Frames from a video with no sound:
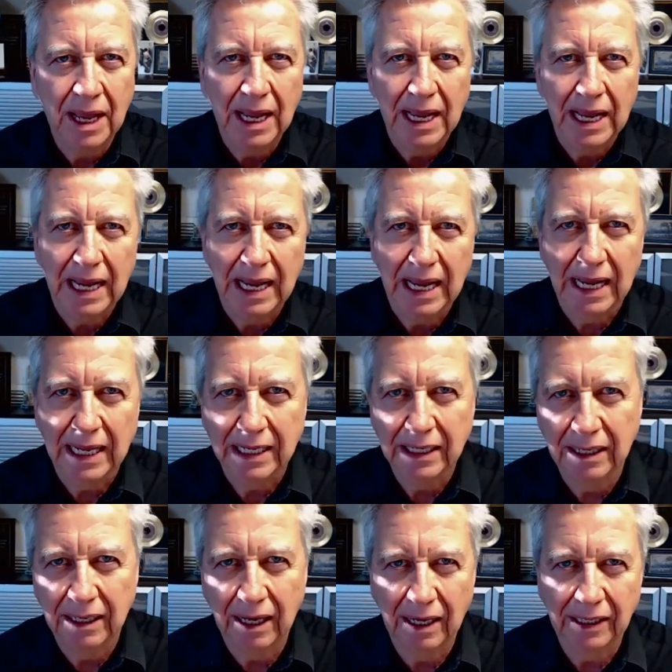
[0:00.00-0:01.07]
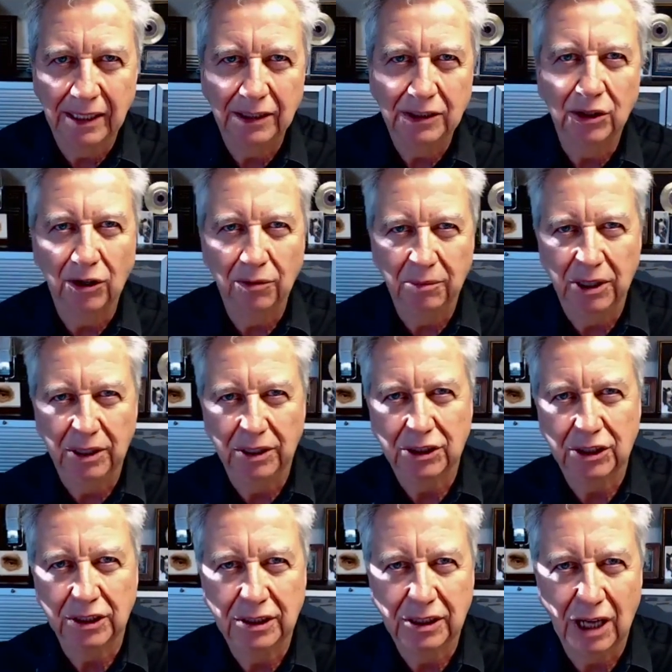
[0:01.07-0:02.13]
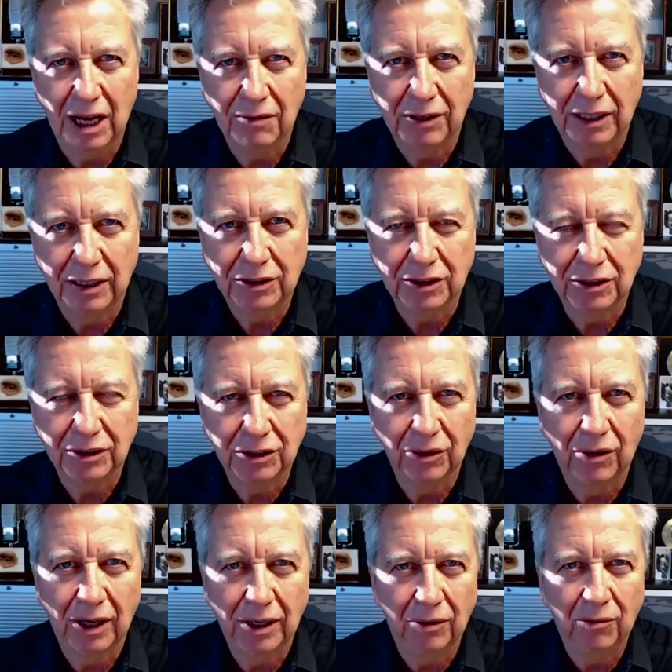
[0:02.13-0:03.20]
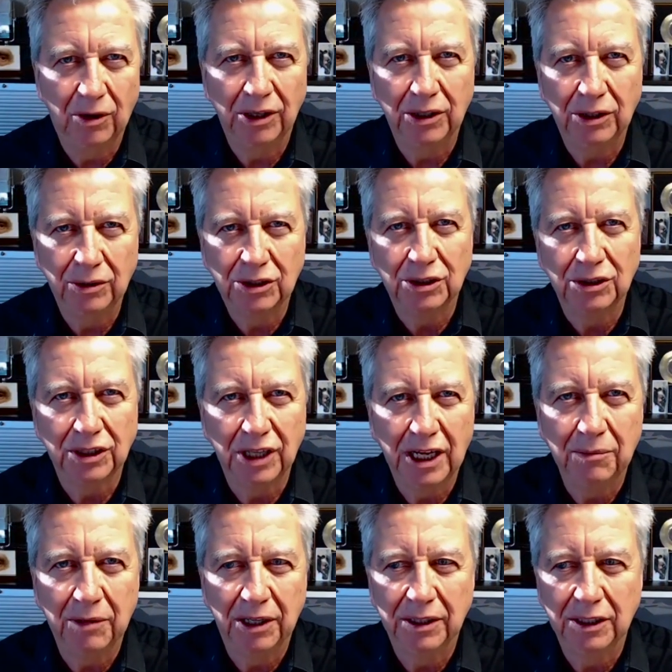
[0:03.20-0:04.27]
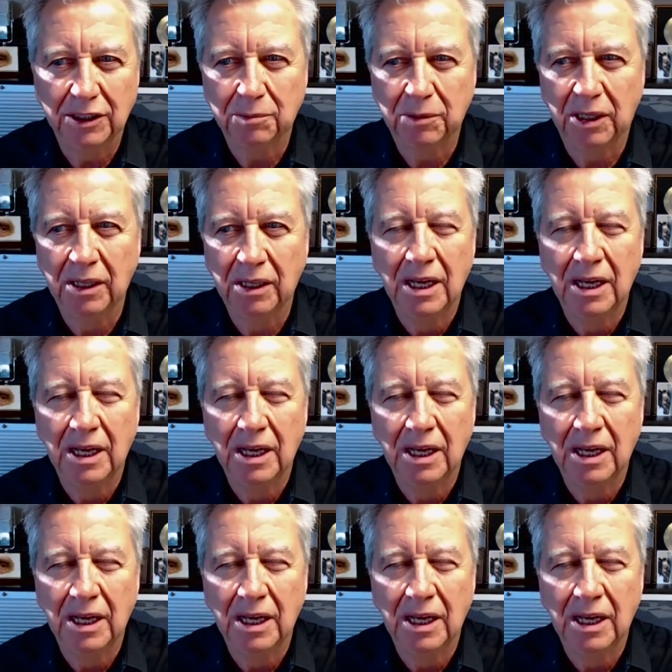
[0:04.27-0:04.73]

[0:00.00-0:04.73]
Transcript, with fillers: and uh, he told me this in confidence, and so I don't want to use his name on this, but